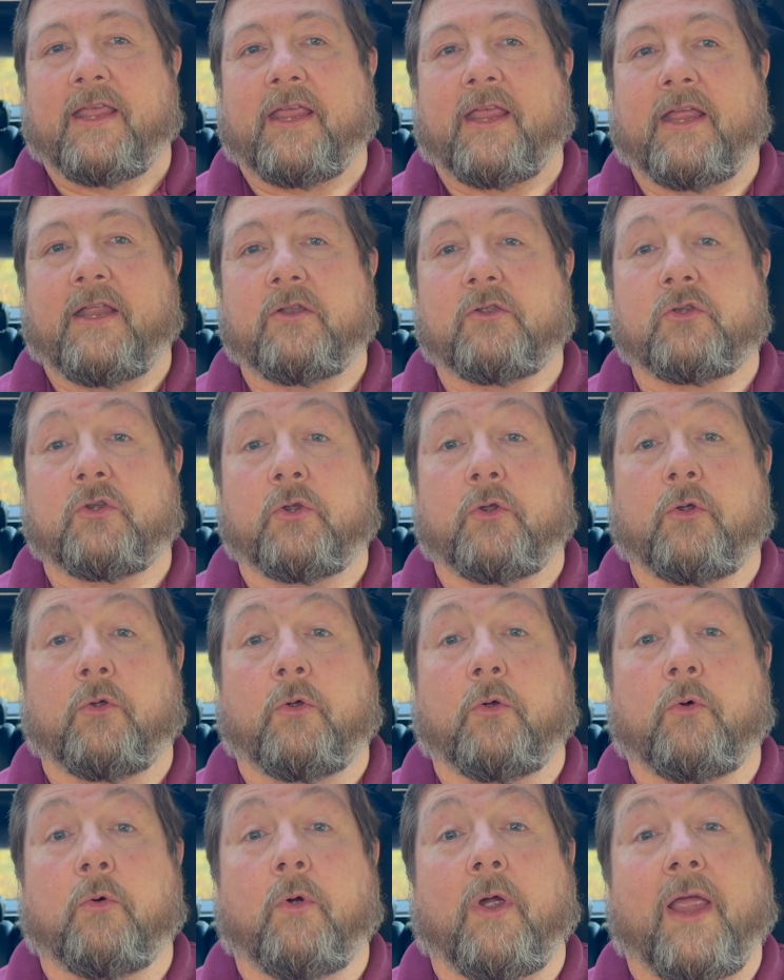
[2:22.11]

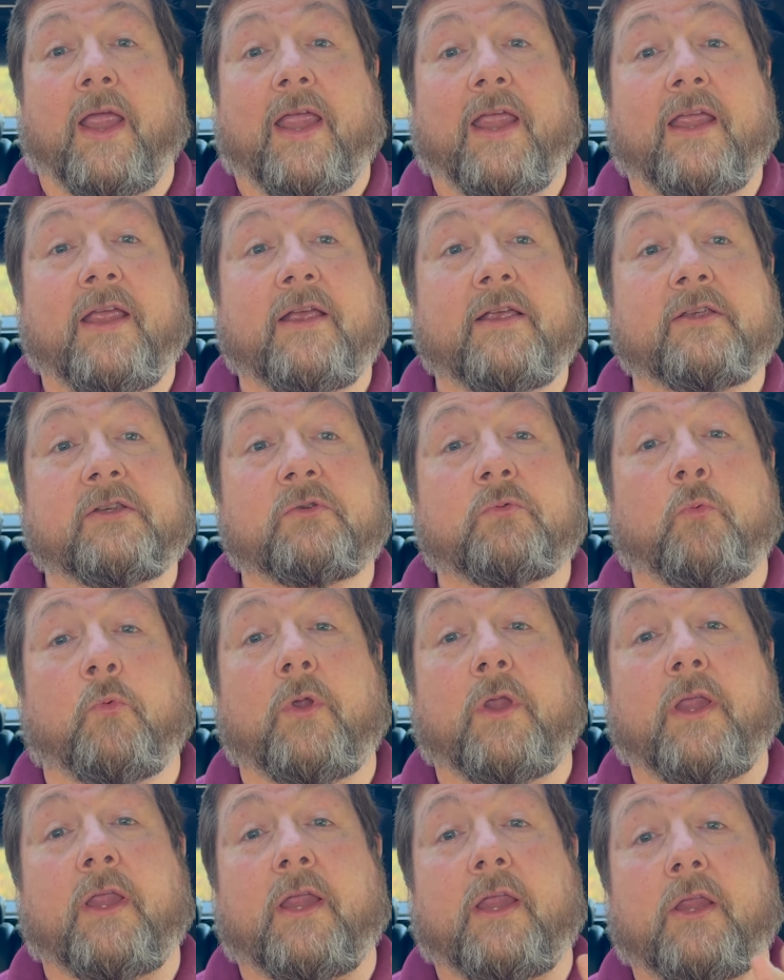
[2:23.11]
into as
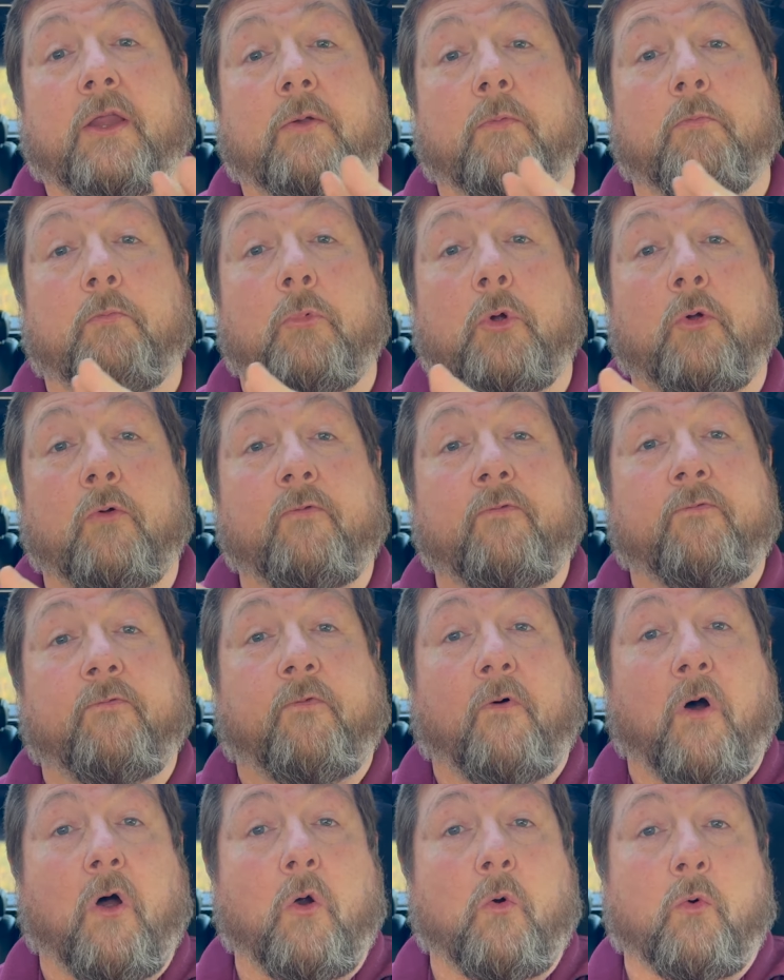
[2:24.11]
we move
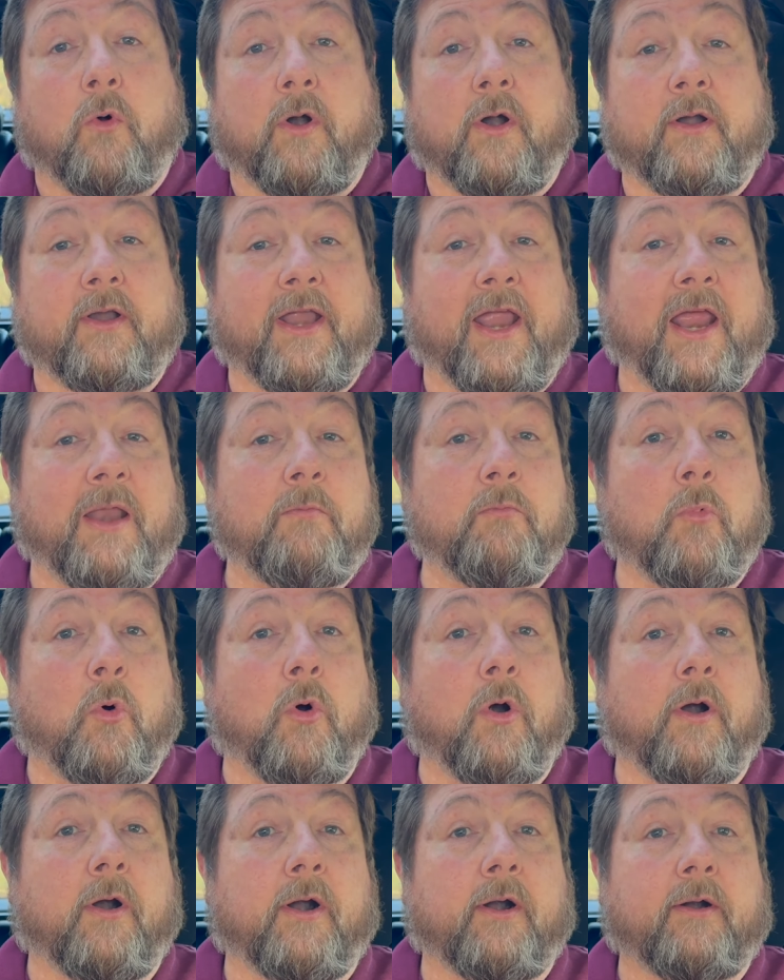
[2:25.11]
forward and
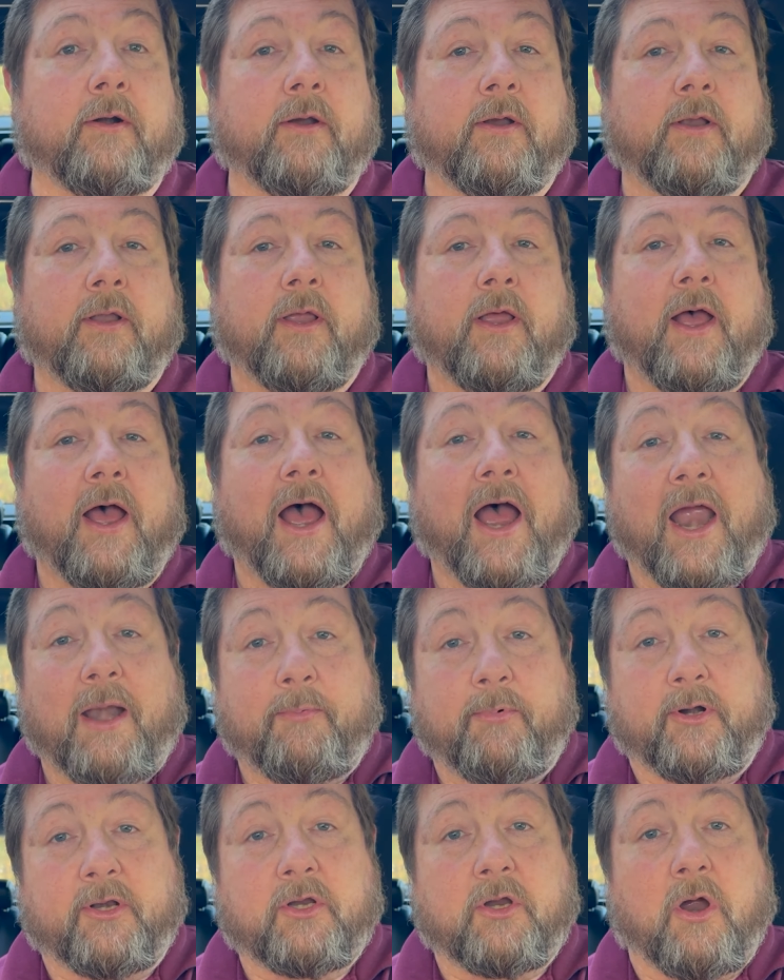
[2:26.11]
more
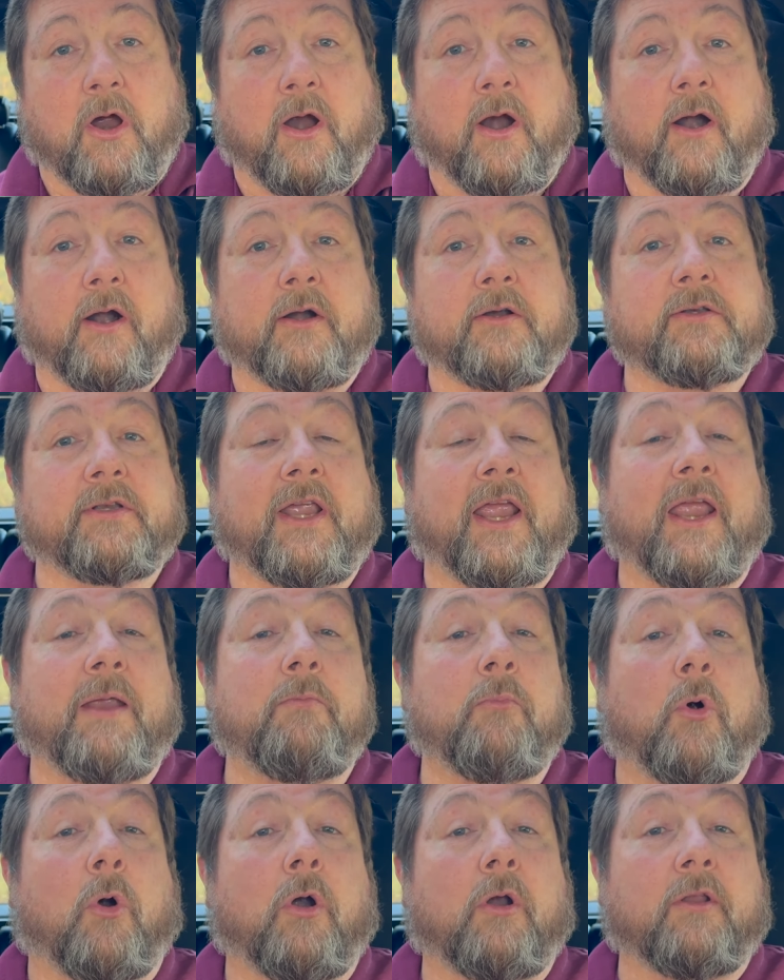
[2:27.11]
hybrid cars
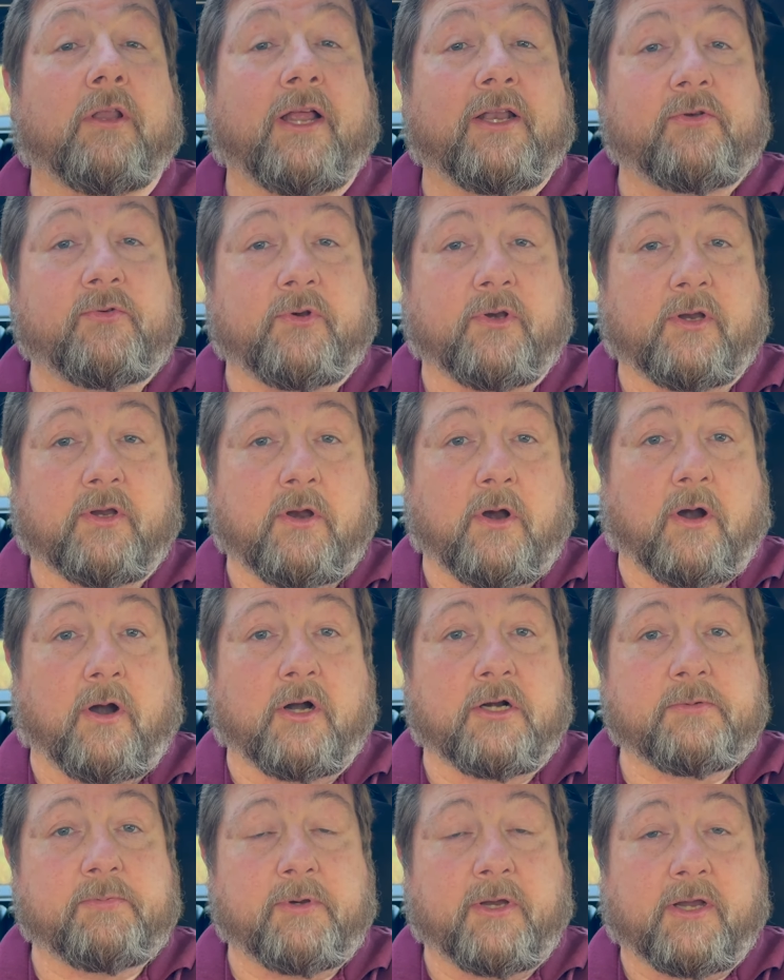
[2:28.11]
and more electric
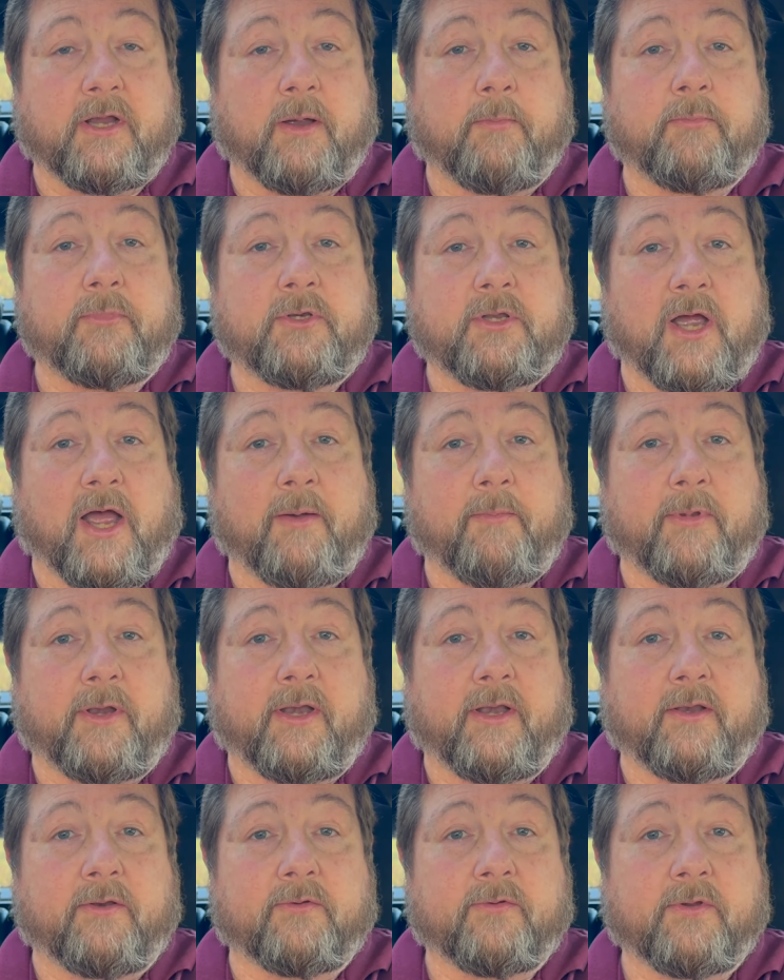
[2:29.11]
cars become
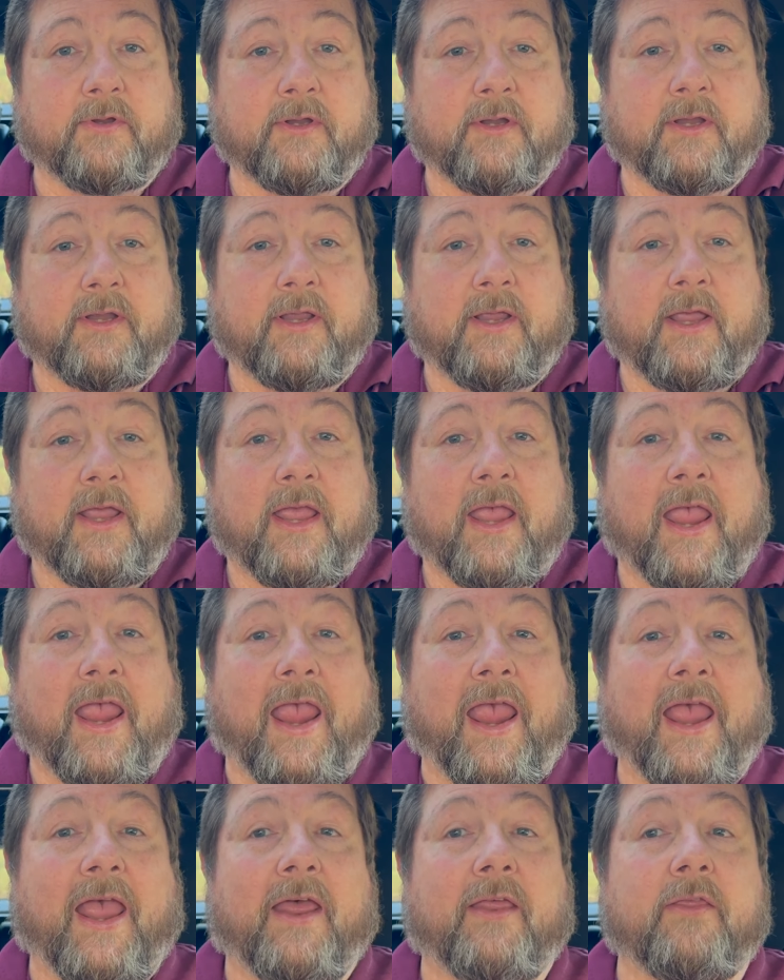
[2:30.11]
dominant
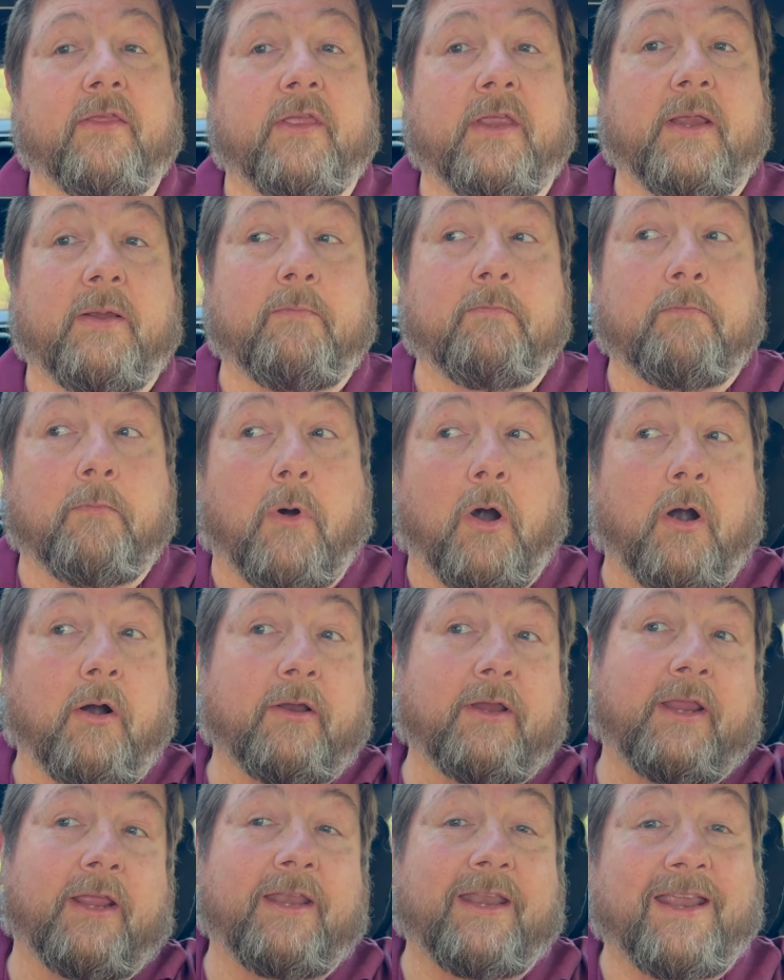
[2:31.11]
and the
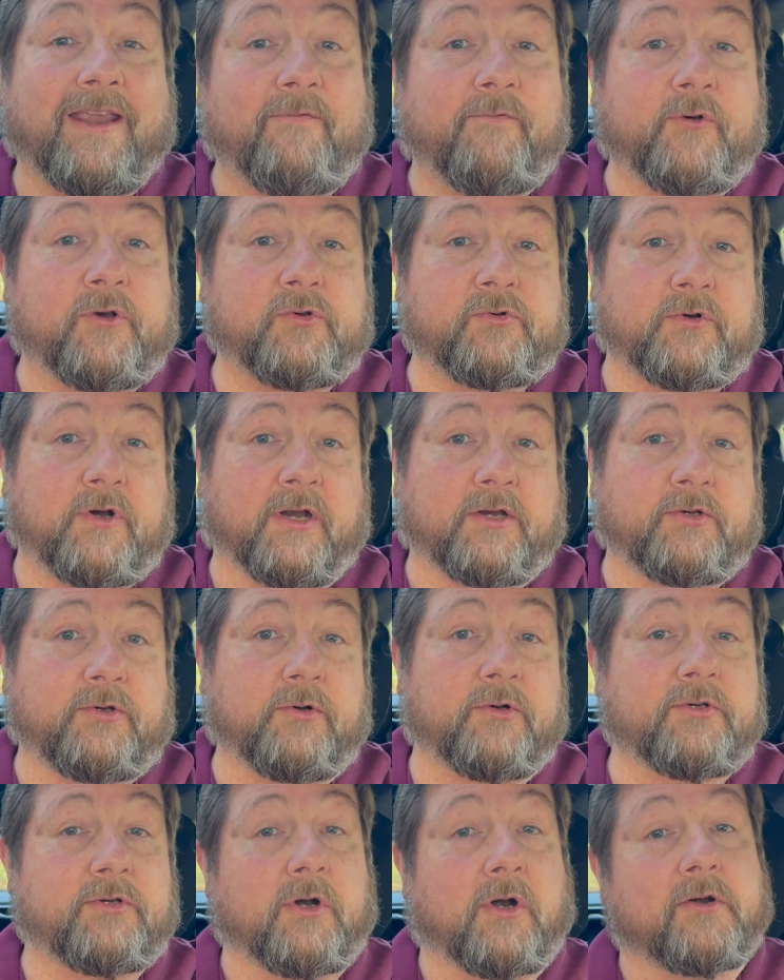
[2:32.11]
market
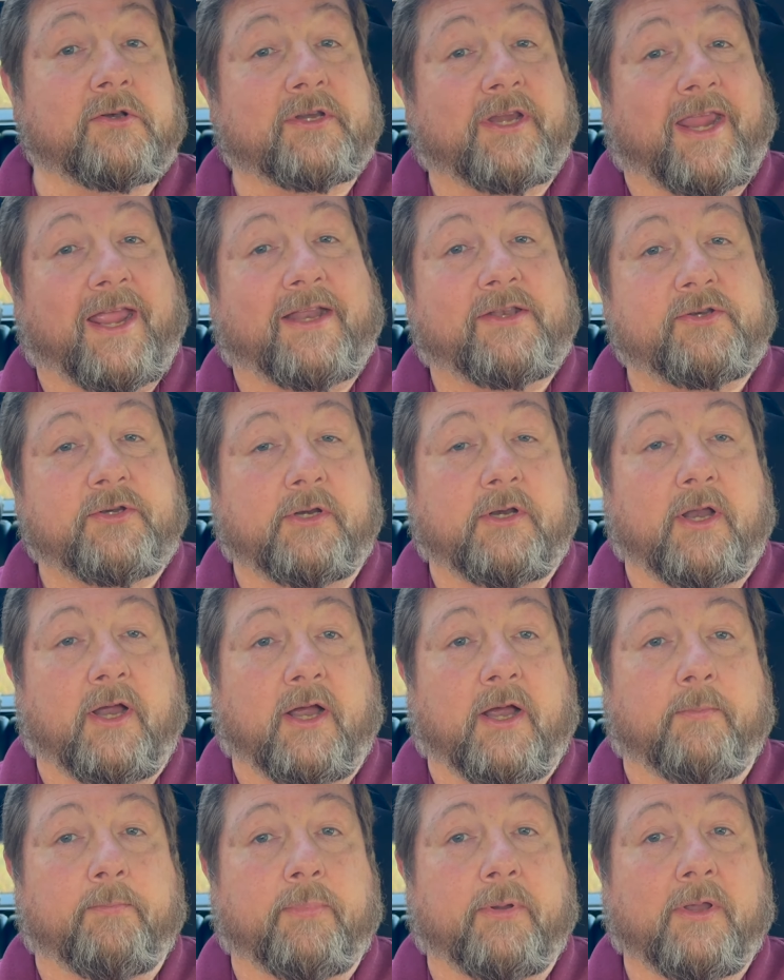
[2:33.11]
infrastructure starts catching
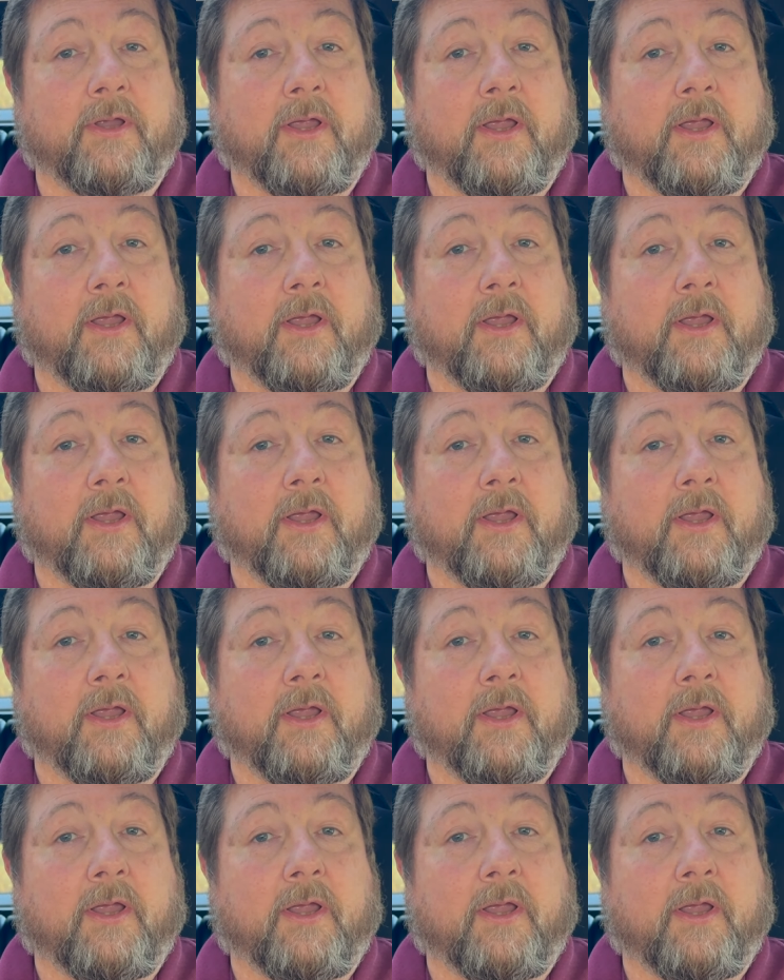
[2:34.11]
up,